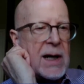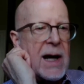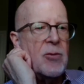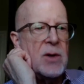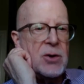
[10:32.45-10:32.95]
We
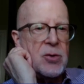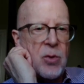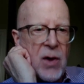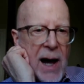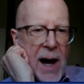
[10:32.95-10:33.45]
can't really
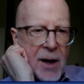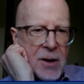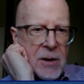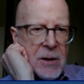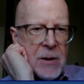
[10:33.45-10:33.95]
do
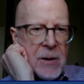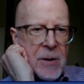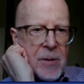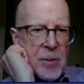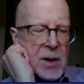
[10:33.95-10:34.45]
that,
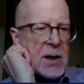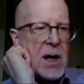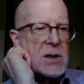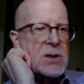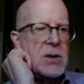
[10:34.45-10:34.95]
but
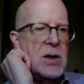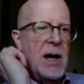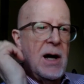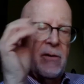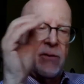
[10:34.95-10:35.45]
yes,
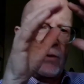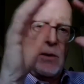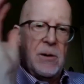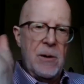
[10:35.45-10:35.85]
to have